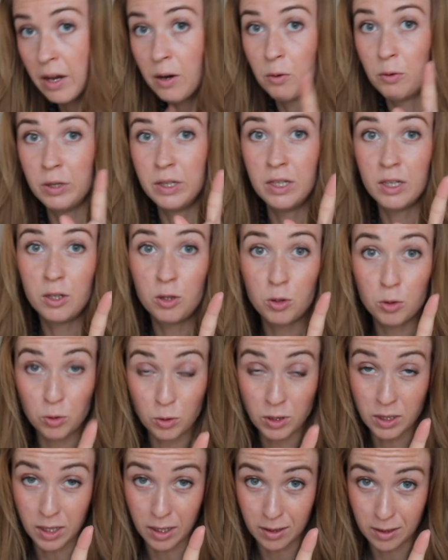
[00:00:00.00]
with the
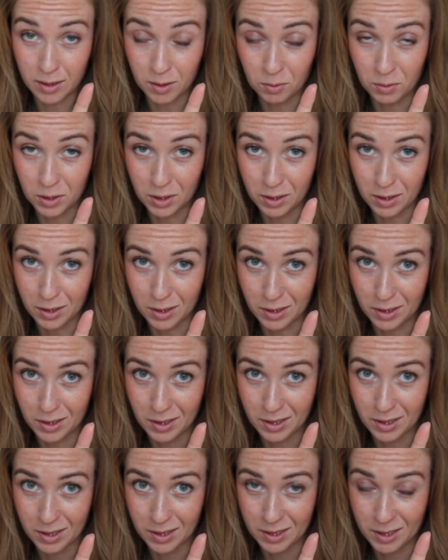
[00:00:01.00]
2
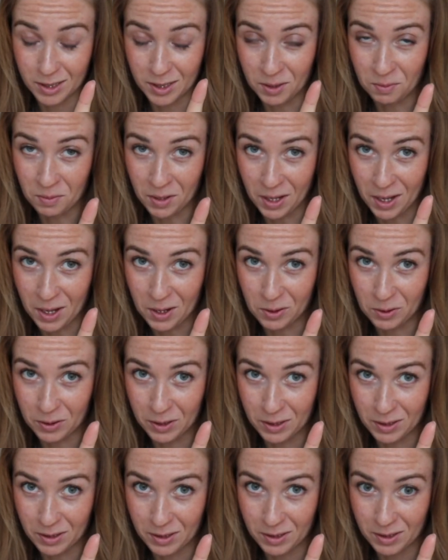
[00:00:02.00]
centimeters seam
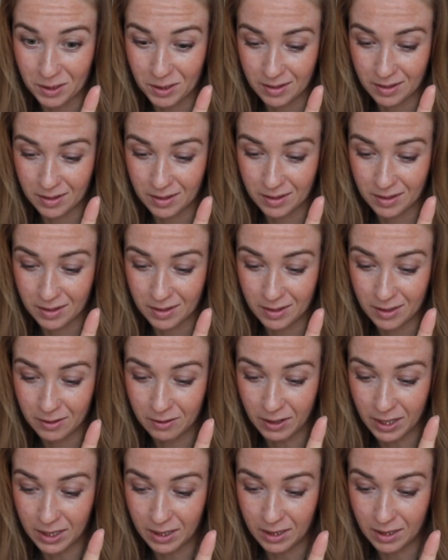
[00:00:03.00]
allowance,
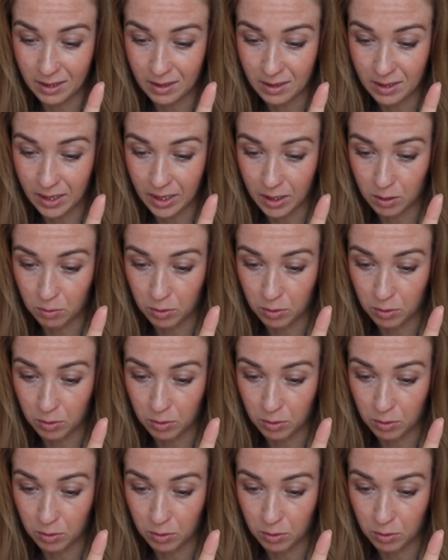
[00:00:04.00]
if I didn't say it